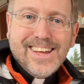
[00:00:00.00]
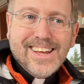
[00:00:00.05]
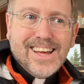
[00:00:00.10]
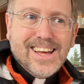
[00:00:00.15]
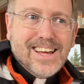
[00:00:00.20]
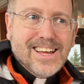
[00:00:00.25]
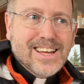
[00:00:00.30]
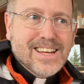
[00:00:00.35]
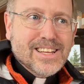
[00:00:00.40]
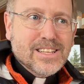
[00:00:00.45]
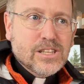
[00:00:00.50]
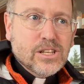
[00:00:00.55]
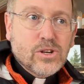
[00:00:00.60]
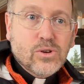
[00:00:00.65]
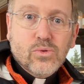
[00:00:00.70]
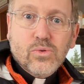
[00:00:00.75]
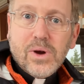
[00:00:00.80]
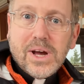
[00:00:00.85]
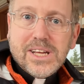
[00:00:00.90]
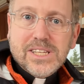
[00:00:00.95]
the
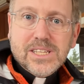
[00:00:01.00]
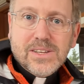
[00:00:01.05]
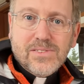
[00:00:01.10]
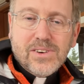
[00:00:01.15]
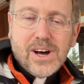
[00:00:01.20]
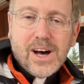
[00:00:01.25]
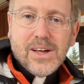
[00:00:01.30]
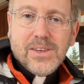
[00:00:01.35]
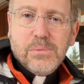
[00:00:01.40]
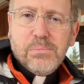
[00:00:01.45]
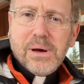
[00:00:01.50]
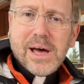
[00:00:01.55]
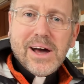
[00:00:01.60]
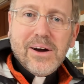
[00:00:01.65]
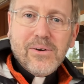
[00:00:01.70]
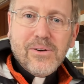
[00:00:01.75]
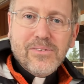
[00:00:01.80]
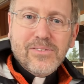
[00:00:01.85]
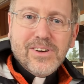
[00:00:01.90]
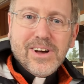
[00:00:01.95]
grace of God, the
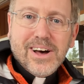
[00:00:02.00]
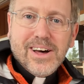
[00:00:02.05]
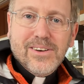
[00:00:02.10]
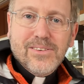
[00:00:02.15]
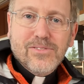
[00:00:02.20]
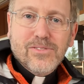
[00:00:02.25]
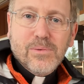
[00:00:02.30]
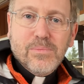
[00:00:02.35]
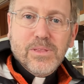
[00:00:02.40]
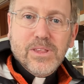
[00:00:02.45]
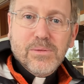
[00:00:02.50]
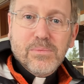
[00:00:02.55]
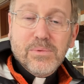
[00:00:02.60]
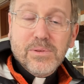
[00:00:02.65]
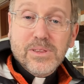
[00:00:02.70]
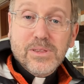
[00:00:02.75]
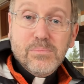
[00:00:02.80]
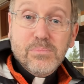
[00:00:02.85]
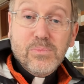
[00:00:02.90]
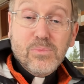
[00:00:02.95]
power of God from the
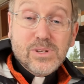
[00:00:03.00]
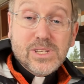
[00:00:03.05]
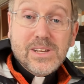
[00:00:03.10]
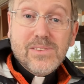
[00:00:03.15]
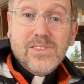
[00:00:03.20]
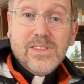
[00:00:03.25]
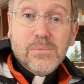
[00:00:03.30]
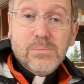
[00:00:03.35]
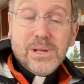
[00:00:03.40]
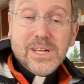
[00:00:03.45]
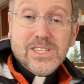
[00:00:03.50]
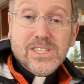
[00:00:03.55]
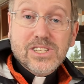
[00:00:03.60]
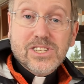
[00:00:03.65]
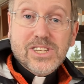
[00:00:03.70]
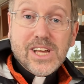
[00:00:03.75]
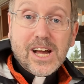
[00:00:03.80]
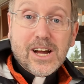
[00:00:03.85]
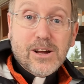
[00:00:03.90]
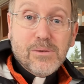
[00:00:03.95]
receiving the Blessed
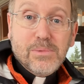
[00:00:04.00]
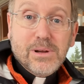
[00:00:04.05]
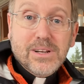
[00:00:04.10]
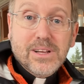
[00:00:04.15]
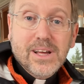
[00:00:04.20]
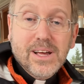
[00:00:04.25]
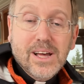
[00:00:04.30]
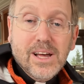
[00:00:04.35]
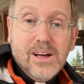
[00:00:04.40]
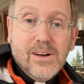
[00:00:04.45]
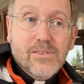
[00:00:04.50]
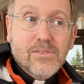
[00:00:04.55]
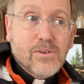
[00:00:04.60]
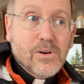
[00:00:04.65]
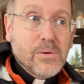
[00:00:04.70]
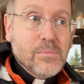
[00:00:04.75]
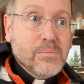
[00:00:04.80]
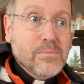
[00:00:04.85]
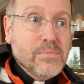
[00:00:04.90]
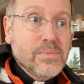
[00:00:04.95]
Sacrament,
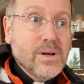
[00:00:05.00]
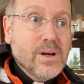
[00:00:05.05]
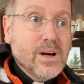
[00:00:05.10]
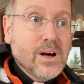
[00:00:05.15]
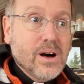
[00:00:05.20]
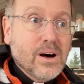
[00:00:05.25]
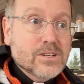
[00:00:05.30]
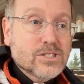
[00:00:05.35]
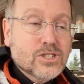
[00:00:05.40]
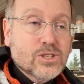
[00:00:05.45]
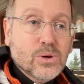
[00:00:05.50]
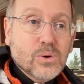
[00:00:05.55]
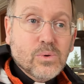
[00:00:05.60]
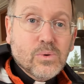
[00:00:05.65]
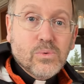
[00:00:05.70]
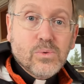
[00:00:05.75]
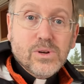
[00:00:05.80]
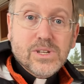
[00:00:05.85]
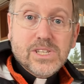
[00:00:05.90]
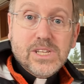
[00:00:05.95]
from also
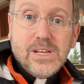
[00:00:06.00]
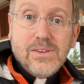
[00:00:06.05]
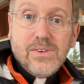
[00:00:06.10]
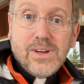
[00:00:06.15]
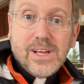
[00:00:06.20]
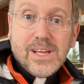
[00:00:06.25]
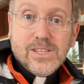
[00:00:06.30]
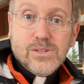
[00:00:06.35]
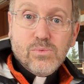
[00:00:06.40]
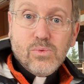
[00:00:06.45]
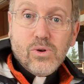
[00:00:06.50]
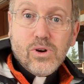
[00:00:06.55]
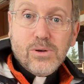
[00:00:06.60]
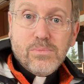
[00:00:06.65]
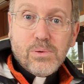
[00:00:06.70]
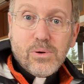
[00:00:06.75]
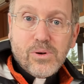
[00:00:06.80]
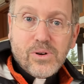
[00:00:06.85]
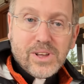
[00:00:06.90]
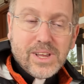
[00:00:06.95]
receiving His Word
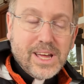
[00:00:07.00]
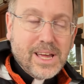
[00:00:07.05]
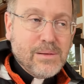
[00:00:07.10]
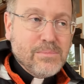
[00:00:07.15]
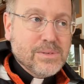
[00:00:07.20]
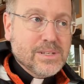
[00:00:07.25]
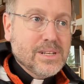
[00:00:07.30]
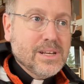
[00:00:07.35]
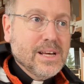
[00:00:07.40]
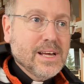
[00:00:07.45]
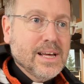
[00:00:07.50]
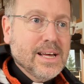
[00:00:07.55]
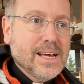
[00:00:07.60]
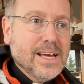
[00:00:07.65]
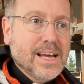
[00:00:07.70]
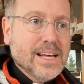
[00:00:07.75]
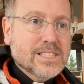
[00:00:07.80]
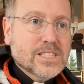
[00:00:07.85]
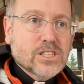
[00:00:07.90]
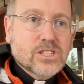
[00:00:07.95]
proclaimed.
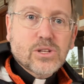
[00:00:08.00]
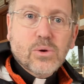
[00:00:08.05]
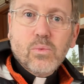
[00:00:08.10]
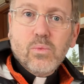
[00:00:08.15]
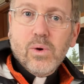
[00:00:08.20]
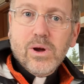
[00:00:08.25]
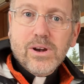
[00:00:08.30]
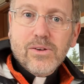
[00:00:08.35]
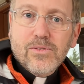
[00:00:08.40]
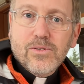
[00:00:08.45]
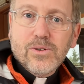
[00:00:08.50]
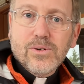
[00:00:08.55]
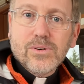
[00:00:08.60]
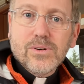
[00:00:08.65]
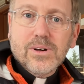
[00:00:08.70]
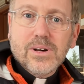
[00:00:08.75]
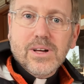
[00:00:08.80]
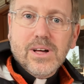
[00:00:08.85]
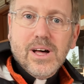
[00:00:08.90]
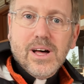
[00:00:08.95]
It's just a
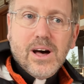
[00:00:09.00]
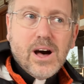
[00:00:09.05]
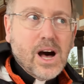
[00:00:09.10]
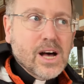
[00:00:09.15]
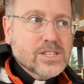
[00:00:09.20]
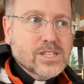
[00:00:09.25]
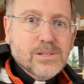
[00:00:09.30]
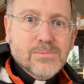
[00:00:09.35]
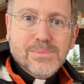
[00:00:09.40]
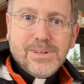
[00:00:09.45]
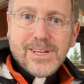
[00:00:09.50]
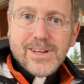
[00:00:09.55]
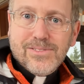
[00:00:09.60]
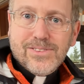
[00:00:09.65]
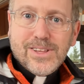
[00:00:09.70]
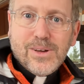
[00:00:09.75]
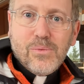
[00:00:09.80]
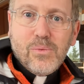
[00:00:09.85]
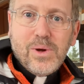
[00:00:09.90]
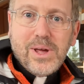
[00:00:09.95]
wonderful, awesome gift
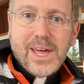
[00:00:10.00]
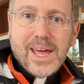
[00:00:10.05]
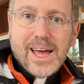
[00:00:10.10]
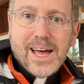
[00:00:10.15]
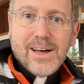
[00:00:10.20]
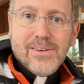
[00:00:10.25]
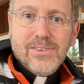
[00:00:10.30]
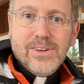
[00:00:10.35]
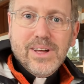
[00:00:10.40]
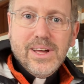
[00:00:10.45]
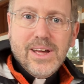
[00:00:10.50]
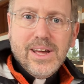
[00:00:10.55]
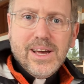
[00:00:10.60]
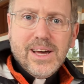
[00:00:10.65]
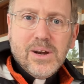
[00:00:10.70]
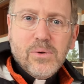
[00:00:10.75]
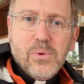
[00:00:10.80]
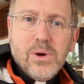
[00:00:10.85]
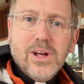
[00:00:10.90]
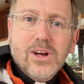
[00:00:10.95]
that we have.
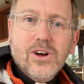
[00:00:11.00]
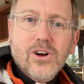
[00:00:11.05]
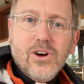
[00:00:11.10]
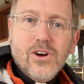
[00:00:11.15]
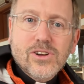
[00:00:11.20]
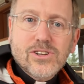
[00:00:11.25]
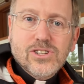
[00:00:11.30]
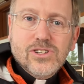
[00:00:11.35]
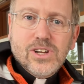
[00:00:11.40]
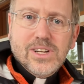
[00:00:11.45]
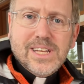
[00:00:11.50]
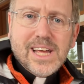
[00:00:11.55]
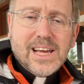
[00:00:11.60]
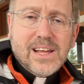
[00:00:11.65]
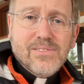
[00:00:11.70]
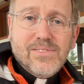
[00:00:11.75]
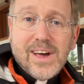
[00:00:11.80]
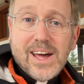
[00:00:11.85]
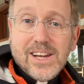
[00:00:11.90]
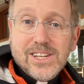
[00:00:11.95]
And I want to encourage you to take
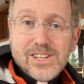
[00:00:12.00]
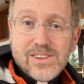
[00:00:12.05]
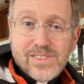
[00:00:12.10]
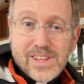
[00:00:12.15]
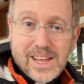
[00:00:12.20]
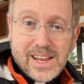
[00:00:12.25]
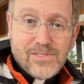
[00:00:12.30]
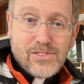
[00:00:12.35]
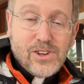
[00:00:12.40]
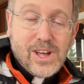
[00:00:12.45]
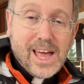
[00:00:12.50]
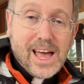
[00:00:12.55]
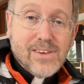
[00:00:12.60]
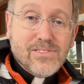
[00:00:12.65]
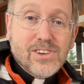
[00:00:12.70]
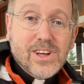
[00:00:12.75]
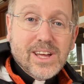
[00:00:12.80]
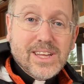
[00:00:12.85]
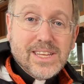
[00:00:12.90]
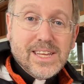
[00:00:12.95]
advantage of that if you have
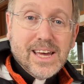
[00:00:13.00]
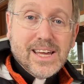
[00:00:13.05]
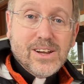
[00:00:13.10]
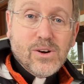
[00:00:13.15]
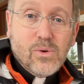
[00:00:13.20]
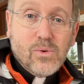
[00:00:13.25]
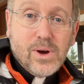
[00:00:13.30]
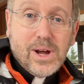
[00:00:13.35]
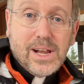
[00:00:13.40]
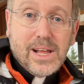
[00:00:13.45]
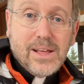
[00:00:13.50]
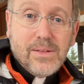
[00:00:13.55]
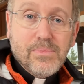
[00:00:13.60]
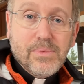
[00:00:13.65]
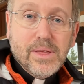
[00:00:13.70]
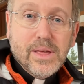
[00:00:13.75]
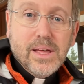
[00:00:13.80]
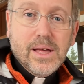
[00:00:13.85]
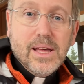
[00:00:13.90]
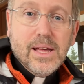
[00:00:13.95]
not yet already.
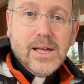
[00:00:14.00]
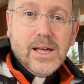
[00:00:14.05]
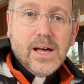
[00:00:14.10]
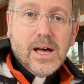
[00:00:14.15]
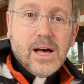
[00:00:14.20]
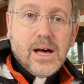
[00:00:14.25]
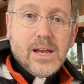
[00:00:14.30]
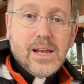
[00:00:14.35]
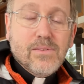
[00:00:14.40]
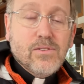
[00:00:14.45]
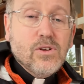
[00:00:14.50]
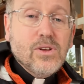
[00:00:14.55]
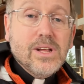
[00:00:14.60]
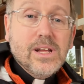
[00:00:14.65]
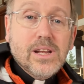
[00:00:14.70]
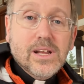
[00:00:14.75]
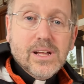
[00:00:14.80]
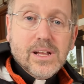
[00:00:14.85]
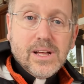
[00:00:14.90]
If you need